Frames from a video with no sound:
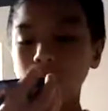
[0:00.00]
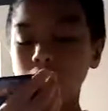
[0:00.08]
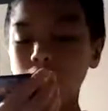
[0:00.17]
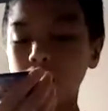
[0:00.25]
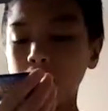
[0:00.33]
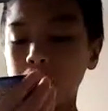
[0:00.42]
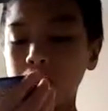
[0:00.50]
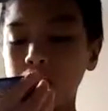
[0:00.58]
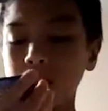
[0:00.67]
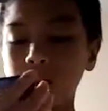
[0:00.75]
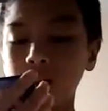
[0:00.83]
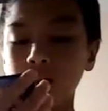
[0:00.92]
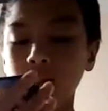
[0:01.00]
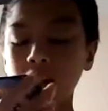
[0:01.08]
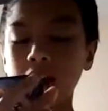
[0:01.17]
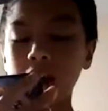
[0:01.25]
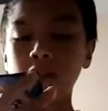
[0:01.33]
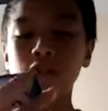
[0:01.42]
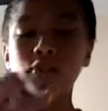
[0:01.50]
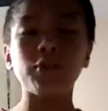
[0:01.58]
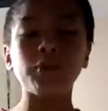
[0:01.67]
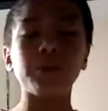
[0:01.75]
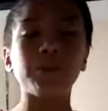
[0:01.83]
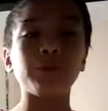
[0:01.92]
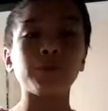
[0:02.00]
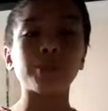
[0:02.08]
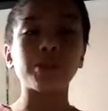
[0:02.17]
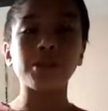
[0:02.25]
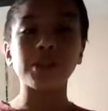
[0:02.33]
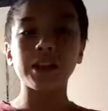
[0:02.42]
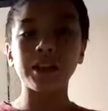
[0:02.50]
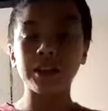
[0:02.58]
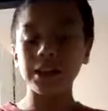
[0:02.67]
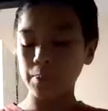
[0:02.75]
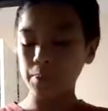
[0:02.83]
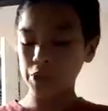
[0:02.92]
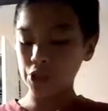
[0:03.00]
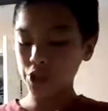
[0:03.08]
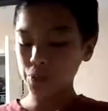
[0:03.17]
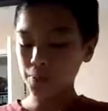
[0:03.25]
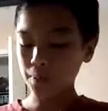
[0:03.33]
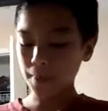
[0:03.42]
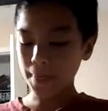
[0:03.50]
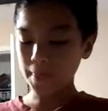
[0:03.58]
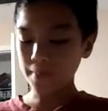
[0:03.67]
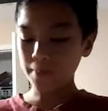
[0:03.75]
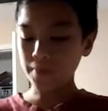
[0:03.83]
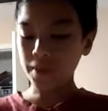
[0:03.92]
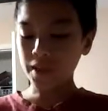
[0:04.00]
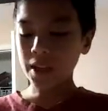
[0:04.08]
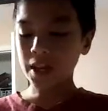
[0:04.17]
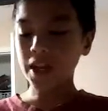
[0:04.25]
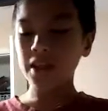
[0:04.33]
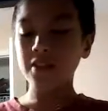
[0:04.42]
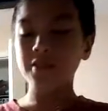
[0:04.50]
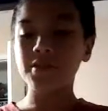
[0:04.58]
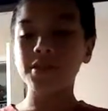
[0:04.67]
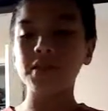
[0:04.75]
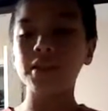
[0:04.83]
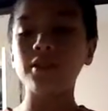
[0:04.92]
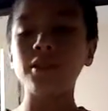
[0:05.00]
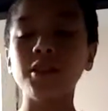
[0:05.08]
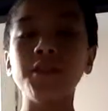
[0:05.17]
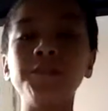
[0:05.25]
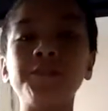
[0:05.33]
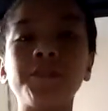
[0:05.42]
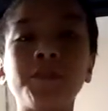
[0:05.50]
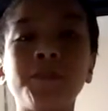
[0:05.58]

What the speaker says: has Solar Beam, which does 80 damage. I have Sigilyph, which is a psychic